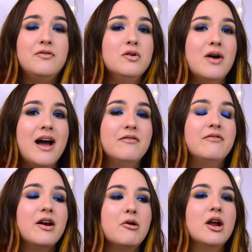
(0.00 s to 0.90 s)
If you have
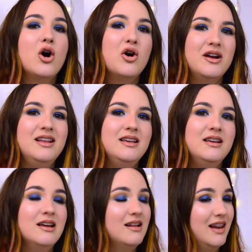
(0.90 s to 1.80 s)
very
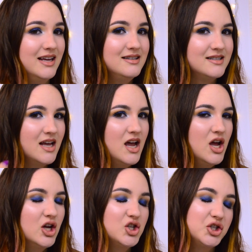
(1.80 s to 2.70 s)
oily lids,
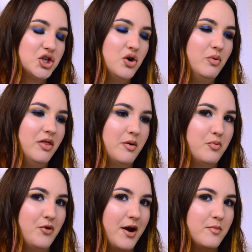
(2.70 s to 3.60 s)
just go with a
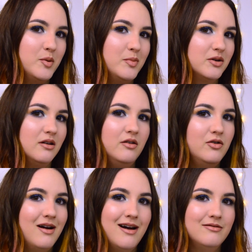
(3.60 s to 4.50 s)
primer, but
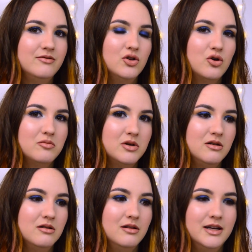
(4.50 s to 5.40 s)
if you have
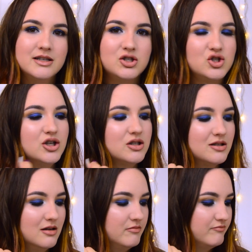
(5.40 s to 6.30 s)
normal lids, just